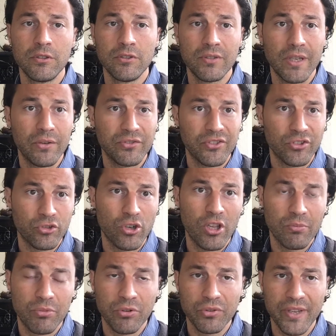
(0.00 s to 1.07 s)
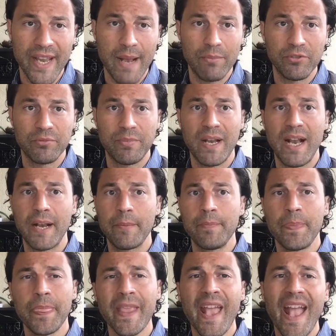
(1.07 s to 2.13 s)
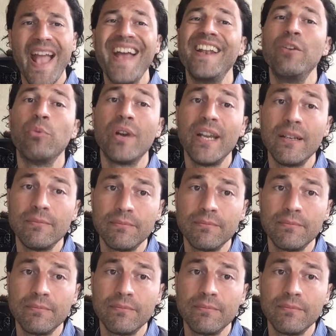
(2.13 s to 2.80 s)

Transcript: That was the straw that broke the camel's back. Anyway,